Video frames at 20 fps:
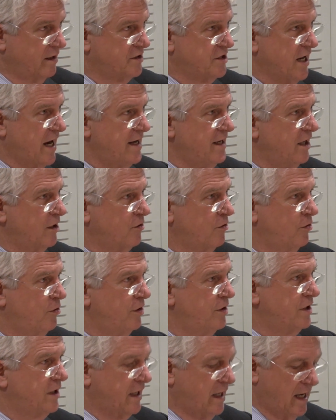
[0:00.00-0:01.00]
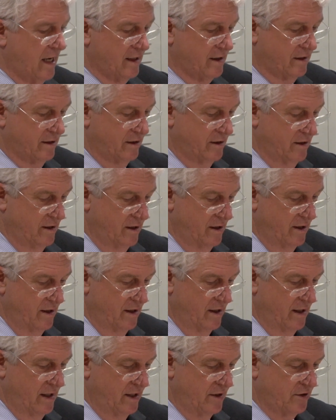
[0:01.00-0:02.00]
China could cut
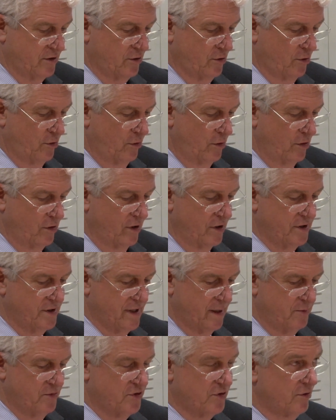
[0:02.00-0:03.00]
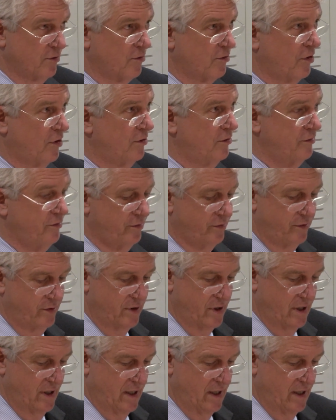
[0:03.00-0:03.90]
its coal consumption growth